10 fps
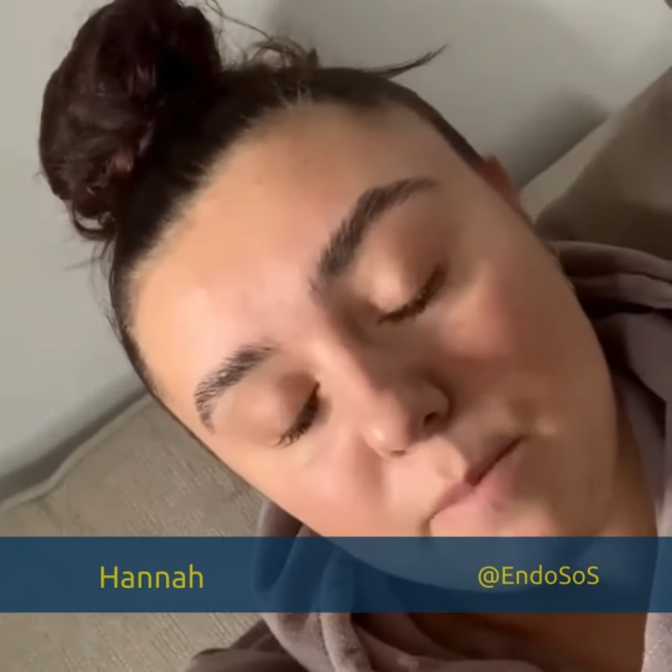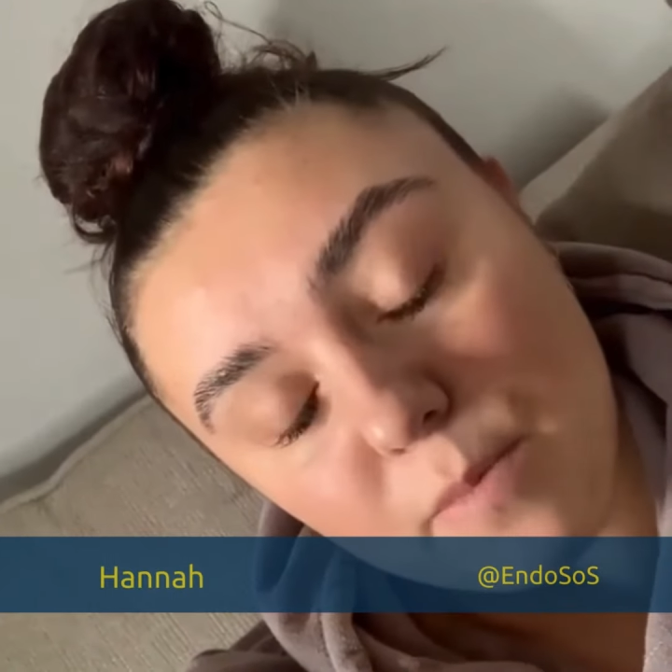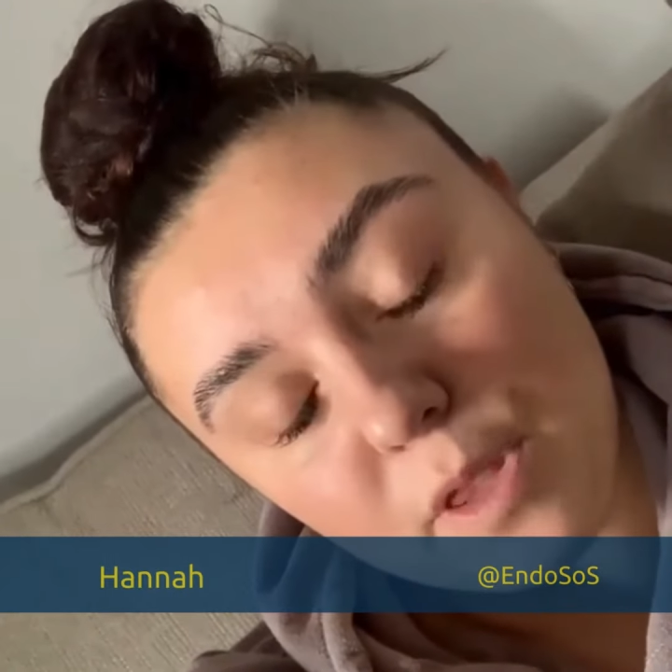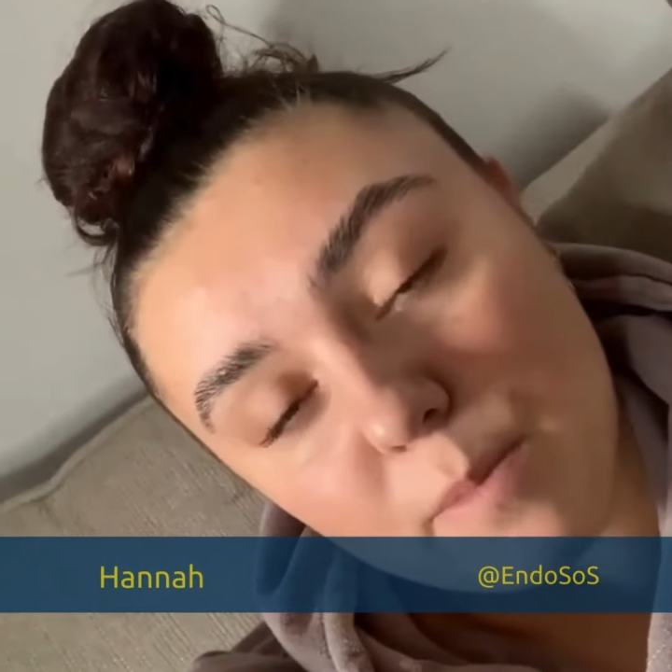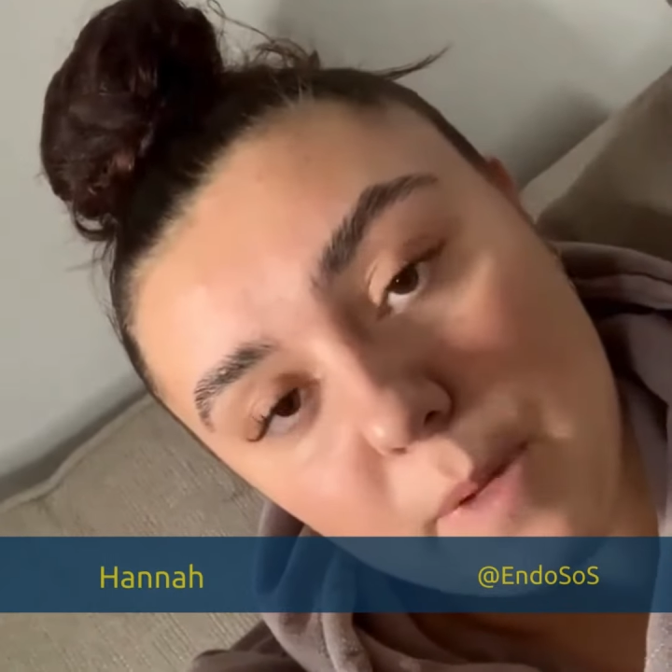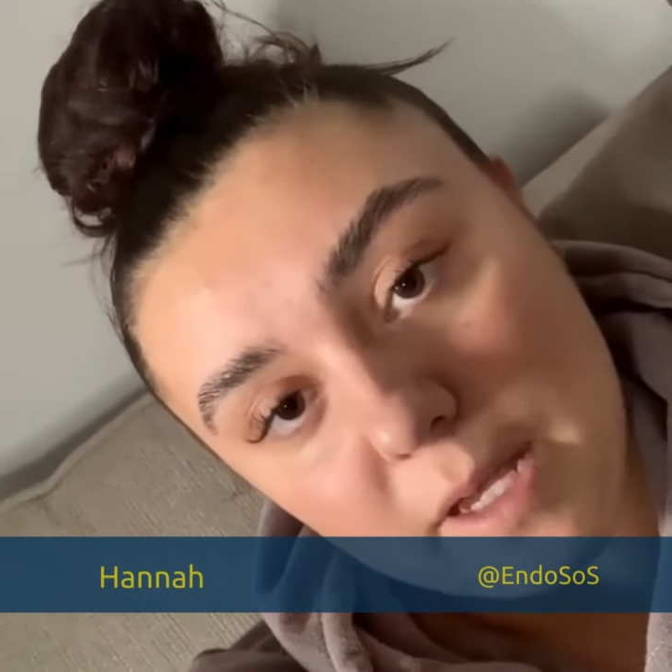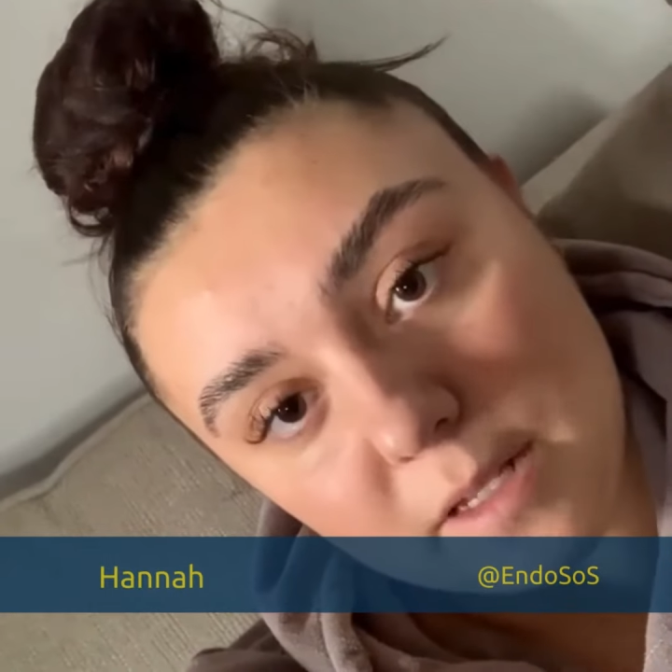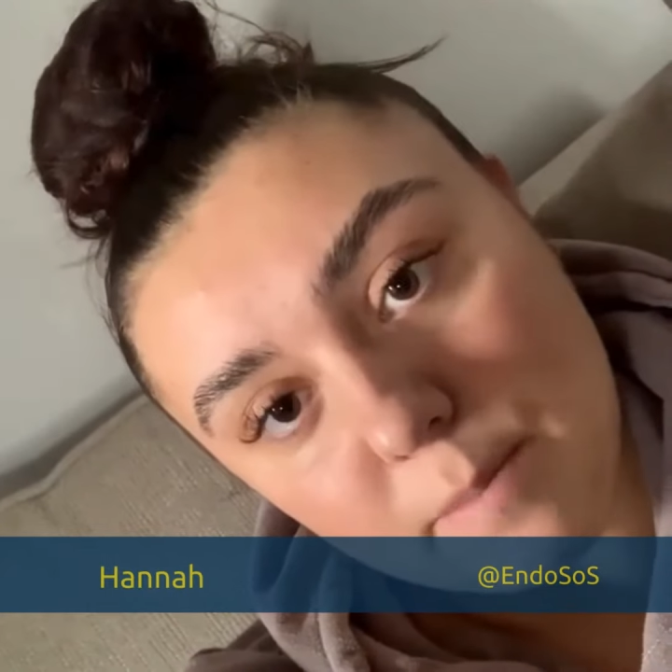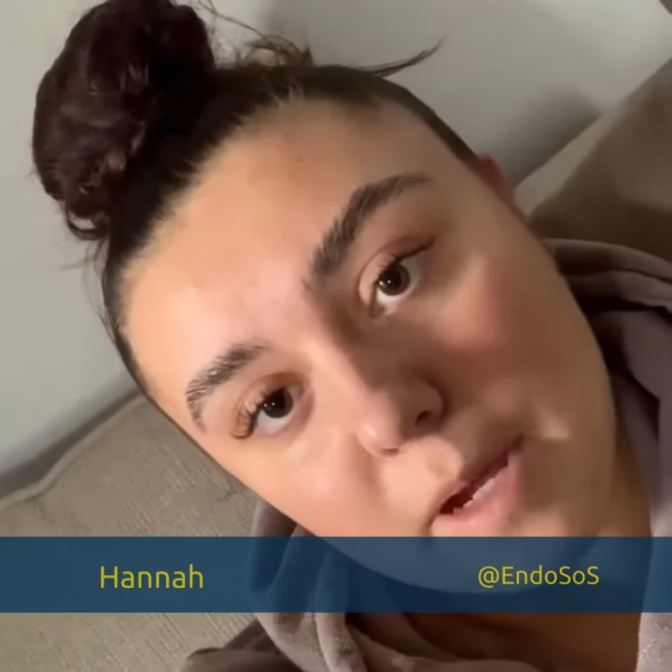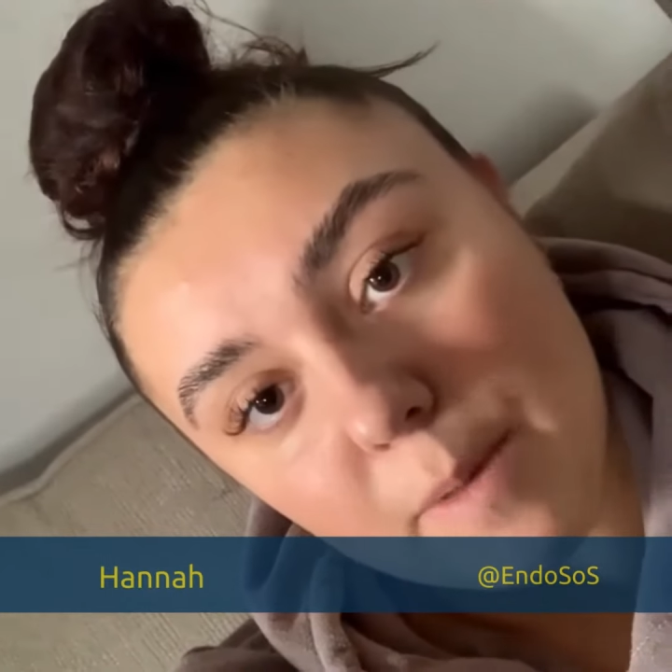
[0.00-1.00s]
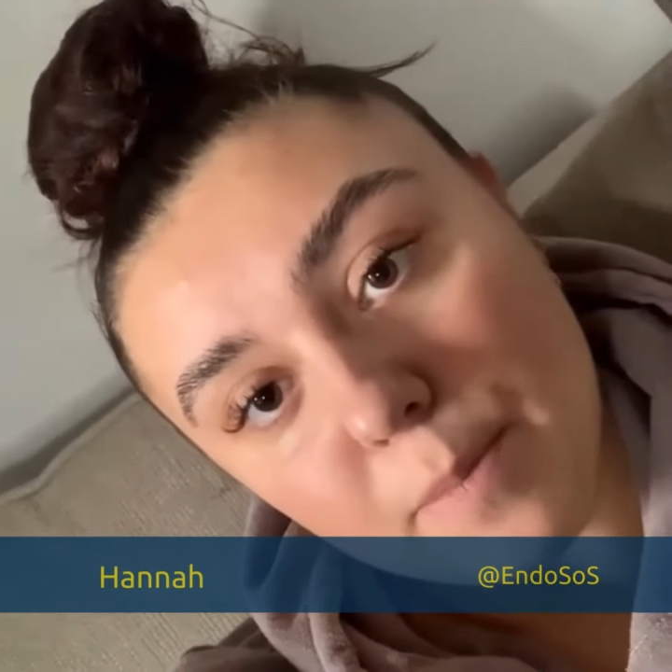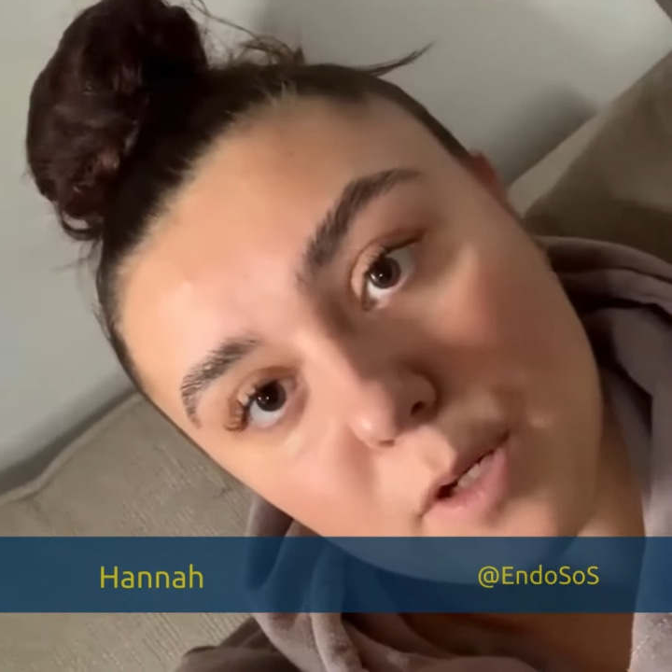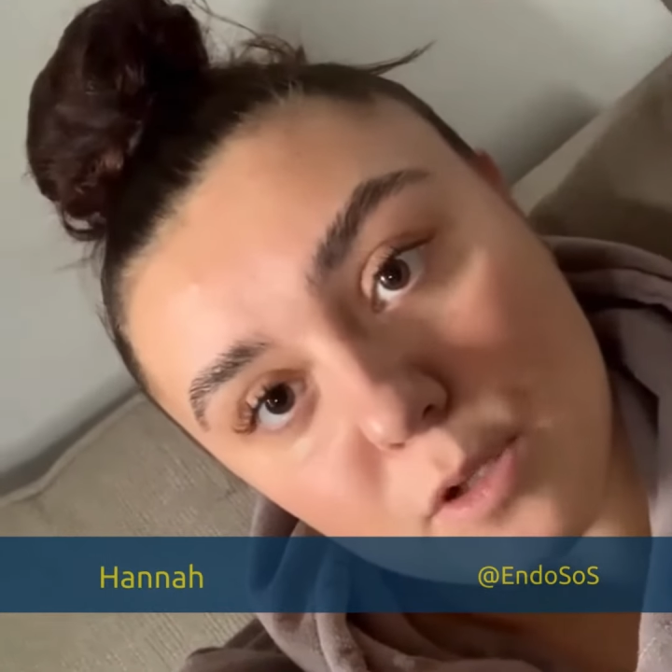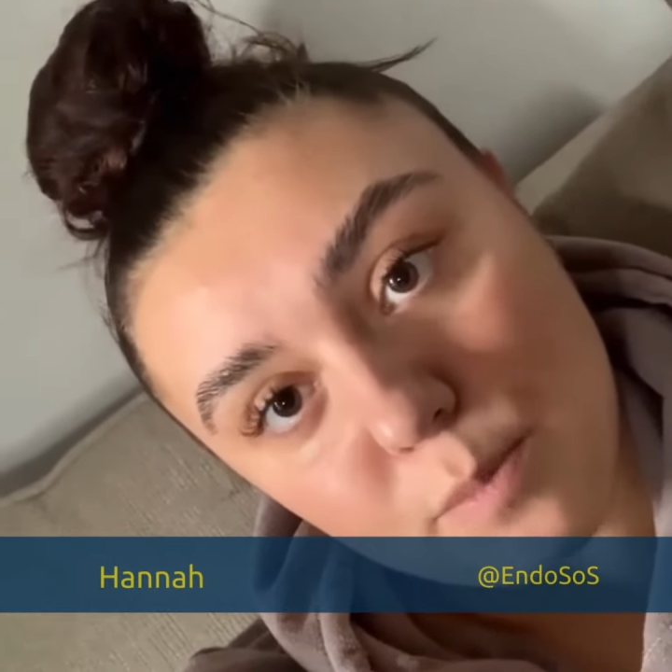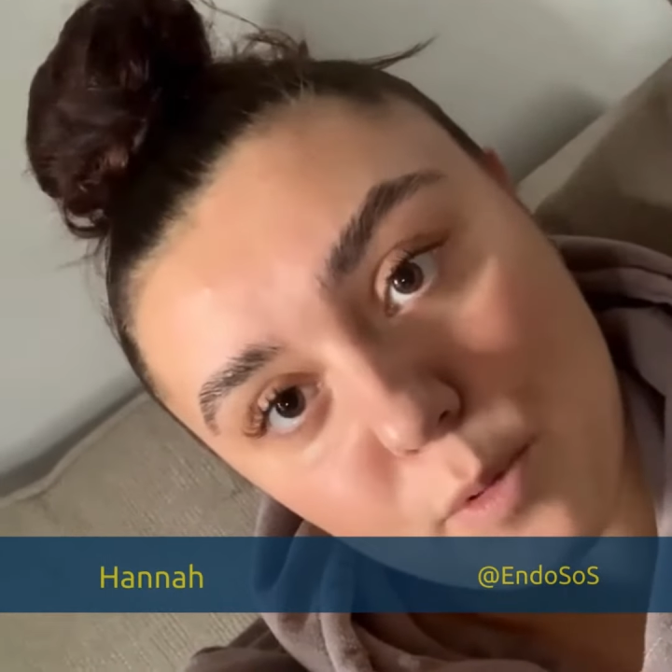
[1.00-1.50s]
with amazing
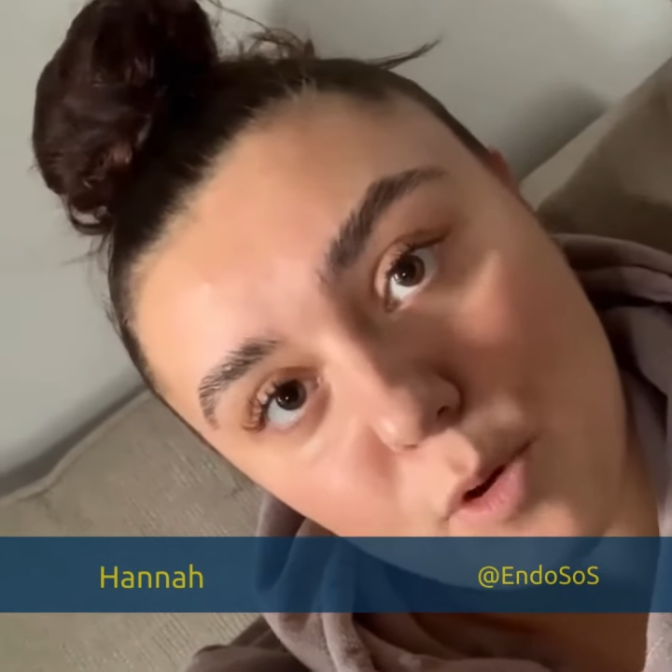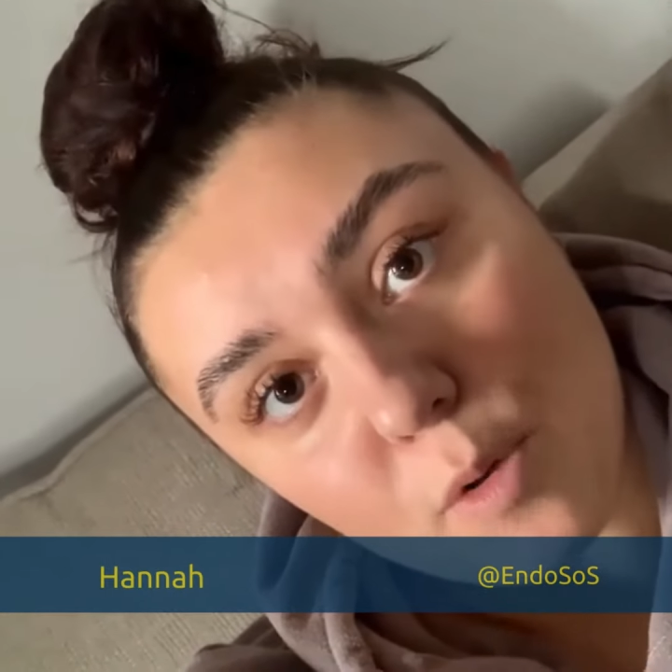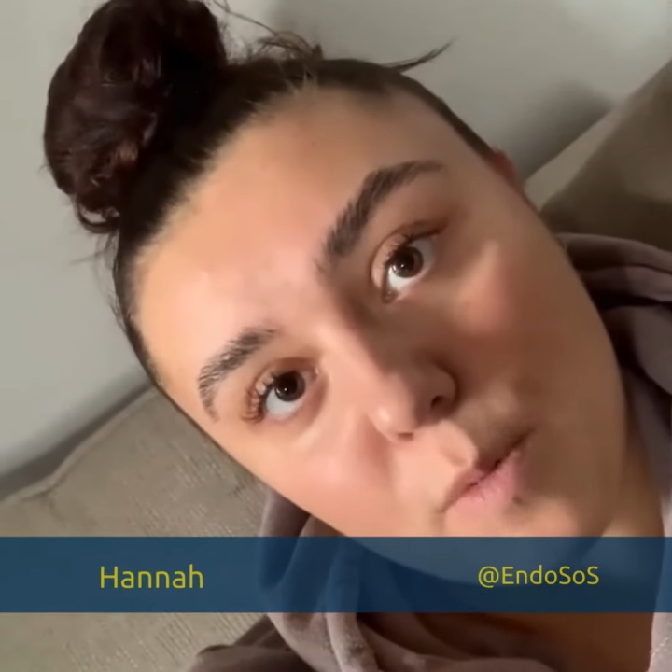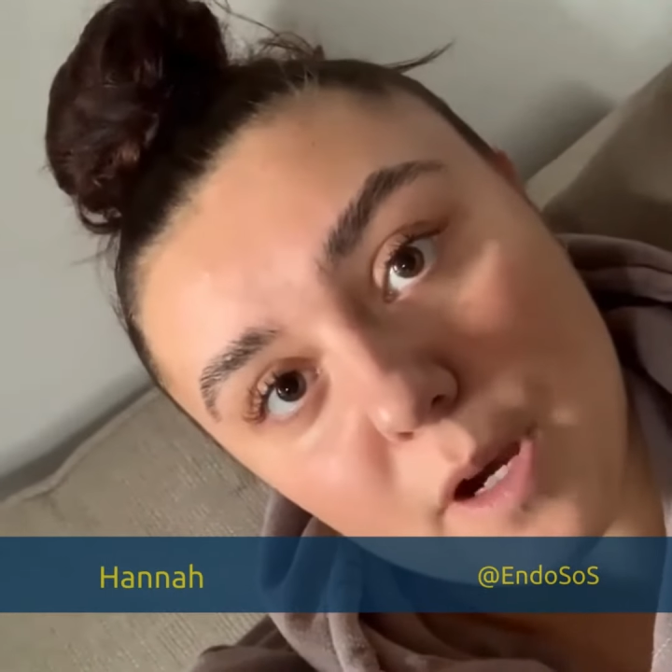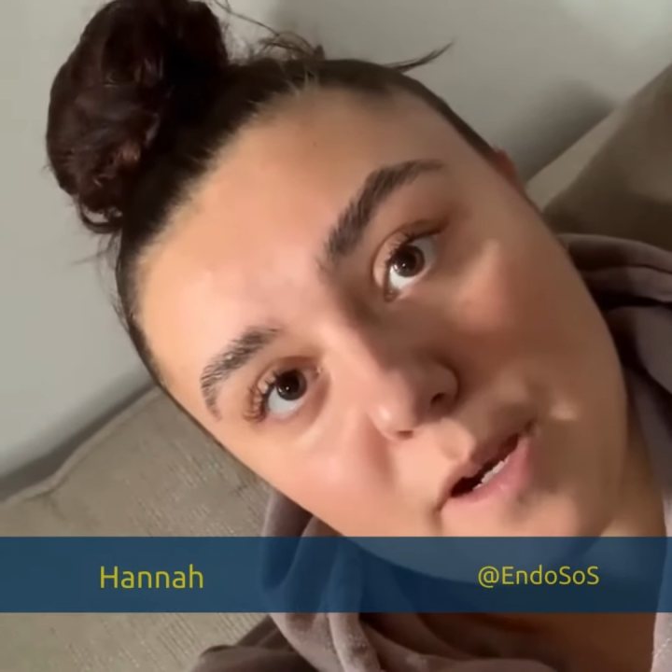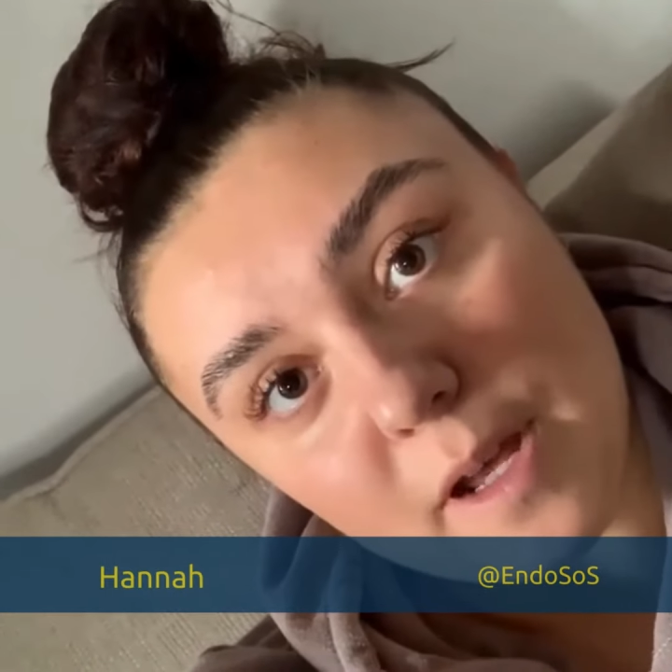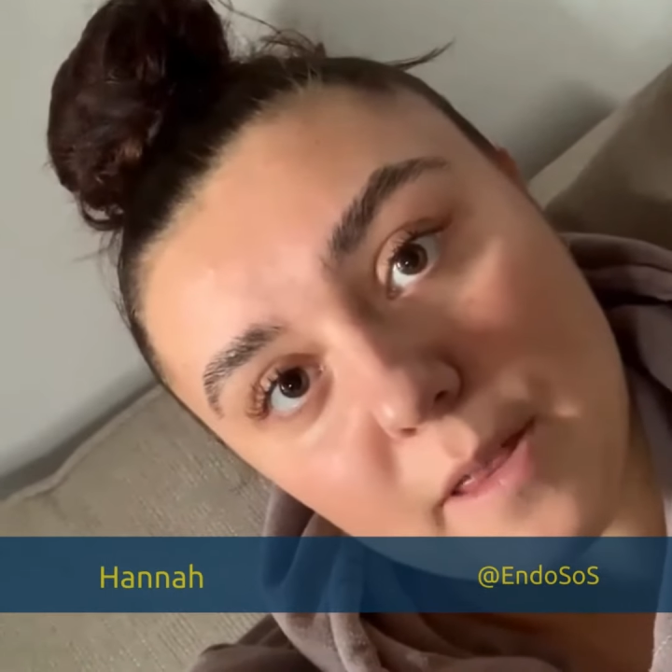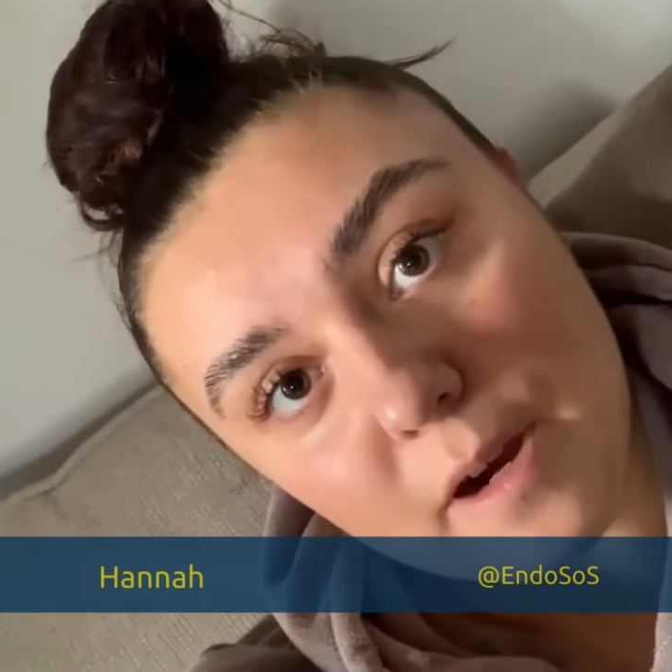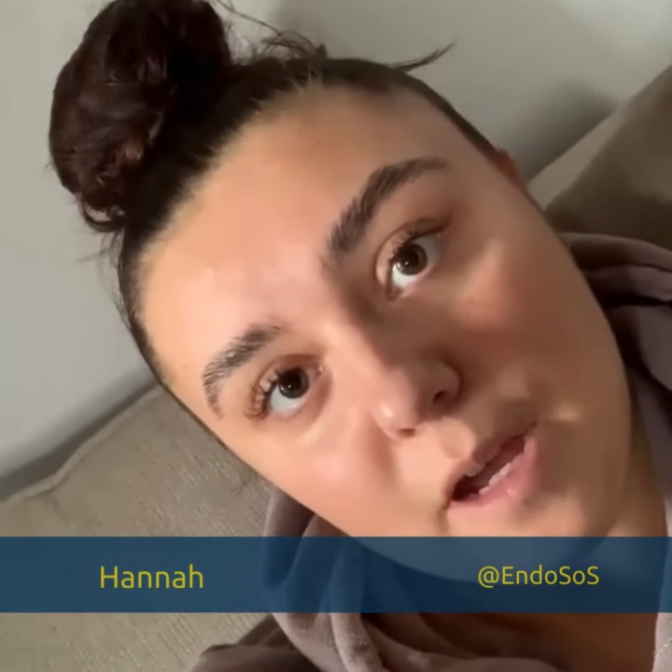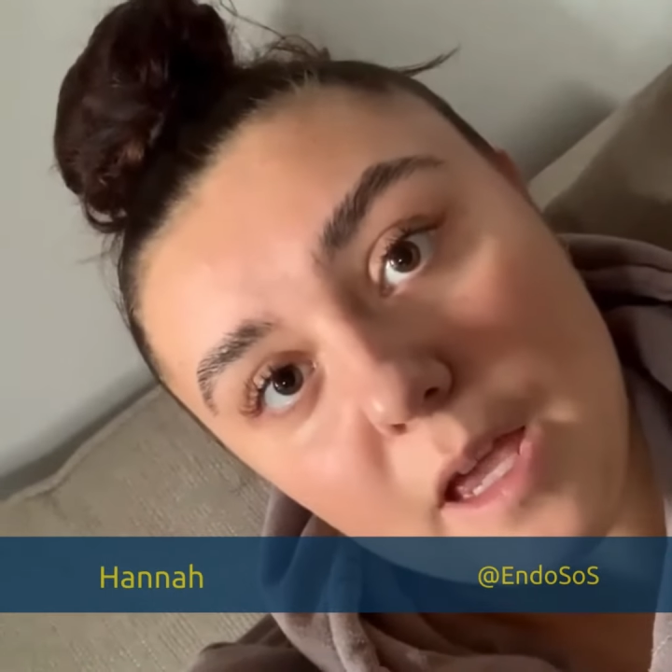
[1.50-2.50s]
members supporting one another